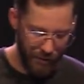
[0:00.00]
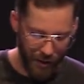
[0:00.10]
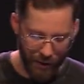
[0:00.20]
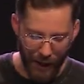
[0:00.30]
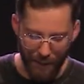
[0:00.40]

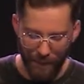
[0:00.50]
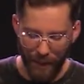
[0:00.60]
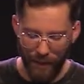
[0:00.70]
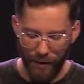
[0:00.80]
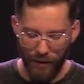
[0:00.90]
All right?
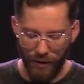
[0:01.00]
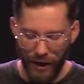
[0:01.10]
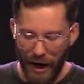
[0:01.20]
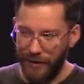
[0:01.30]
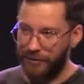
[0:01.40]

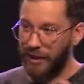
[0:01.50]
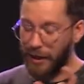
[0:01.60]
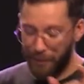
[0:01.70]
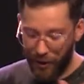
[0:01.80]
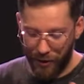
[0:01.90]
And the
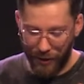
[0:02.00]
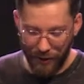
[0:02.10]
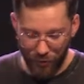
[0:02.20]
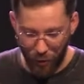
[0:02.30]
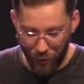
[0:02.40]
second part of
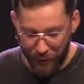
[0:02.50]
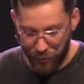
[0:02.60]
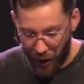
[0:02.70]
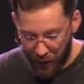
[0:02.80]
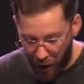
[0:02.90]
this so we
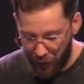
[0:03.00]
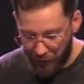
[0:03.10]
run our